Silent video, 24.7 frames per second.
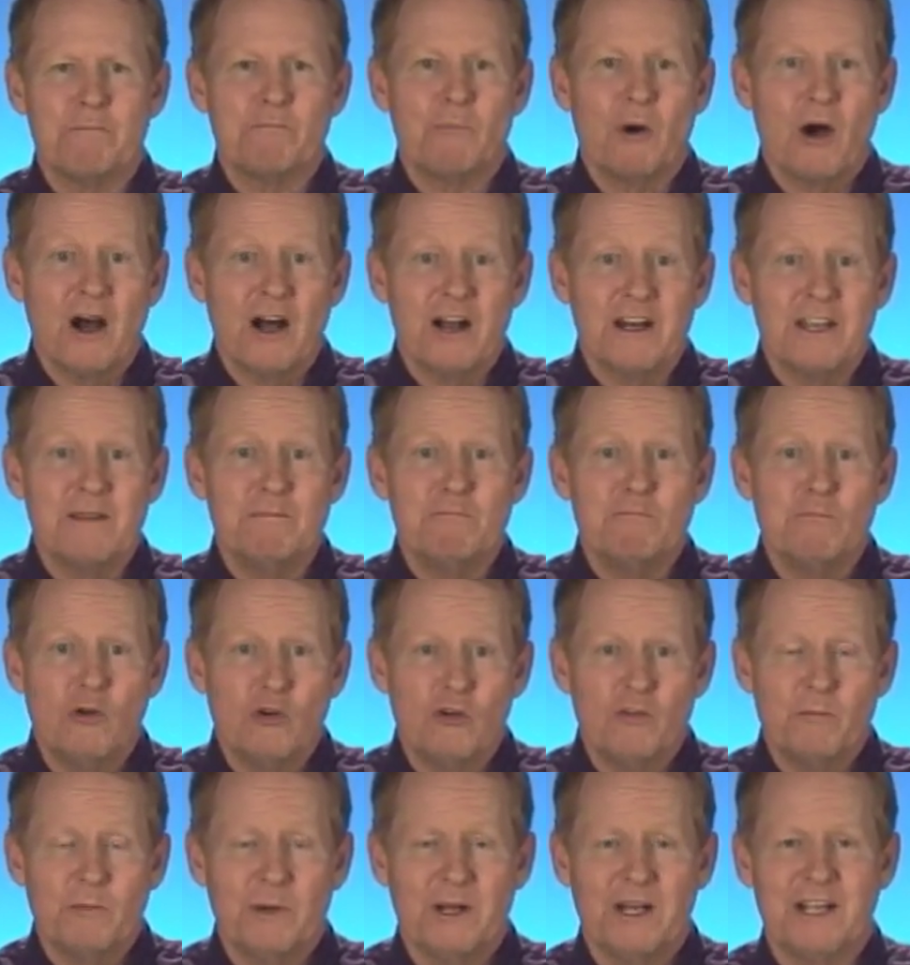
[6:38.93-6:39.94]
body
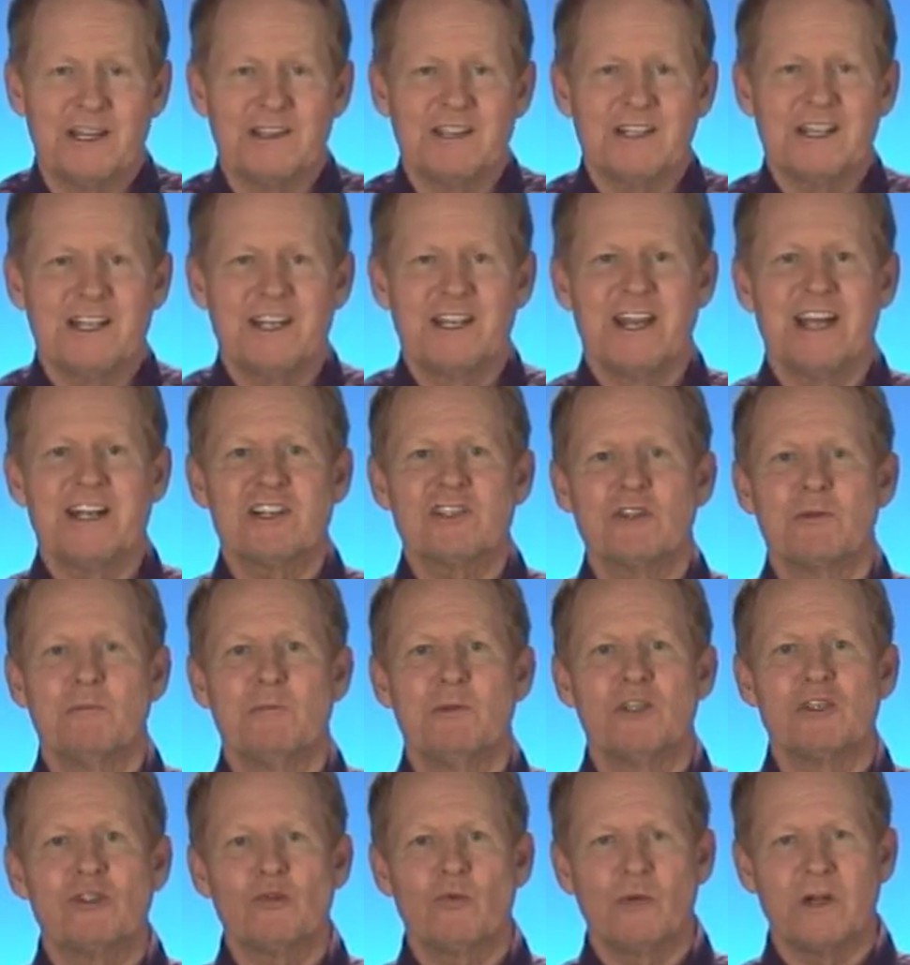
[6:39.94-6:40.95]
movement and the connection
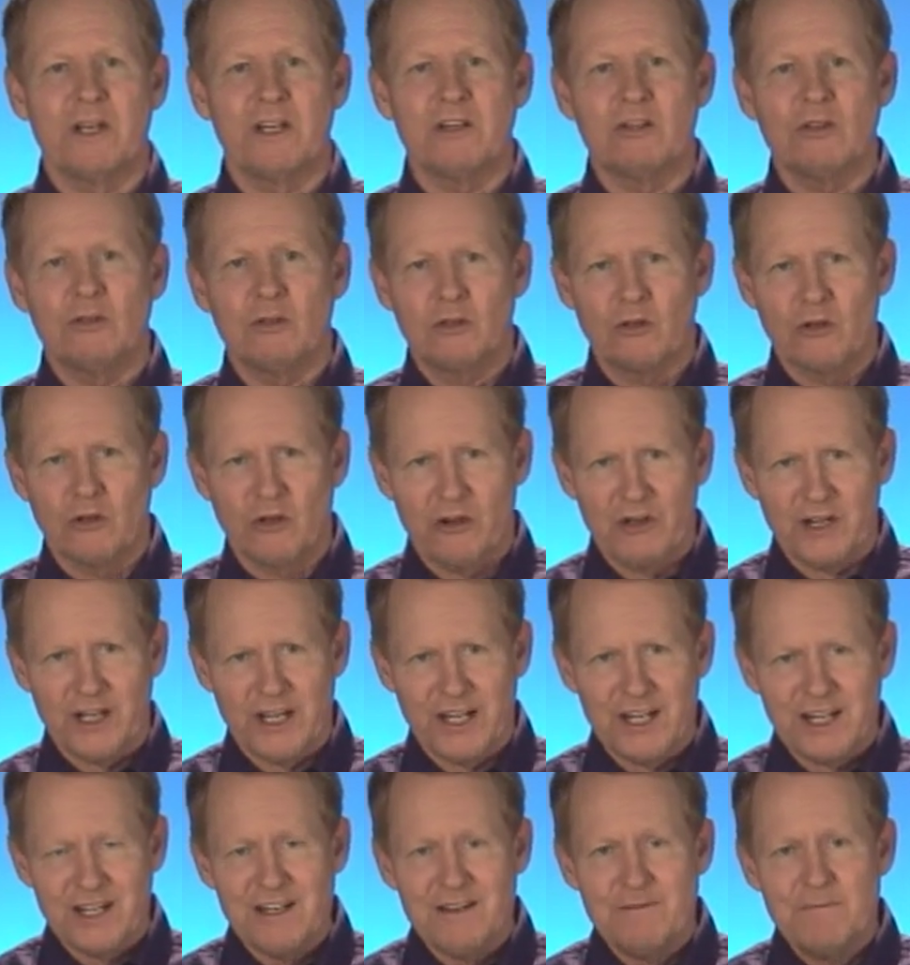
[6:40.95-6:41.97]
between
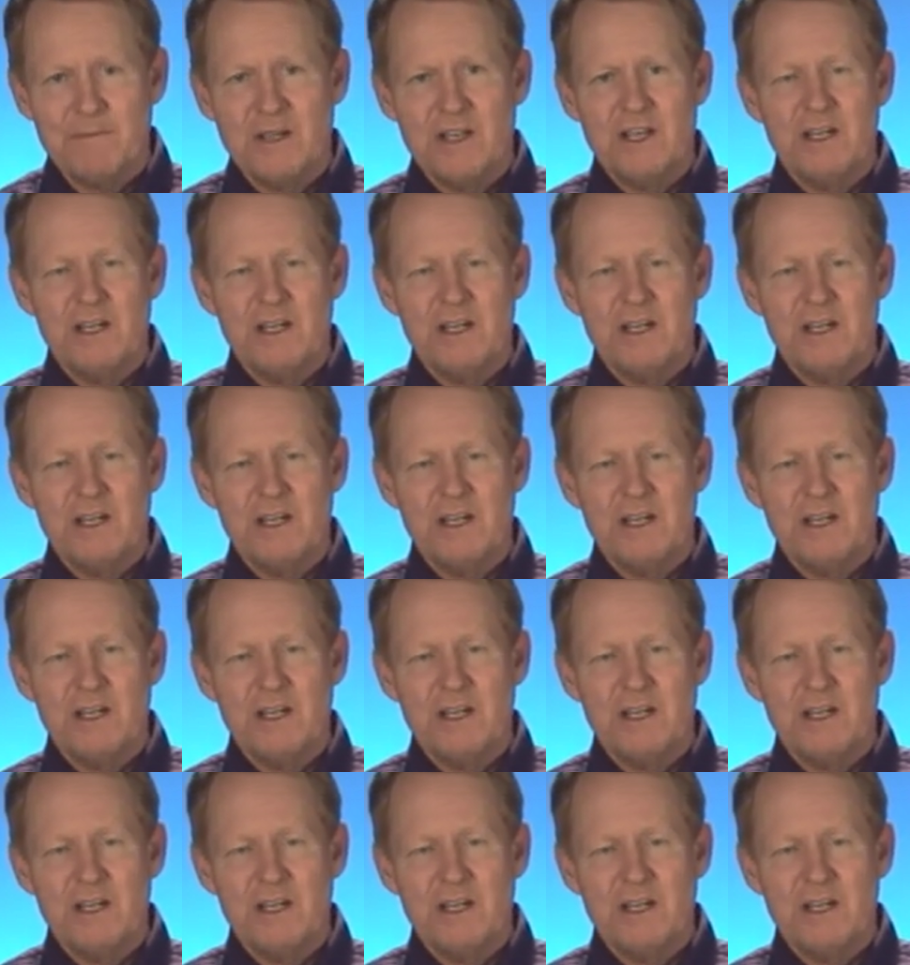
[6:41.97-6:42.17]
learning,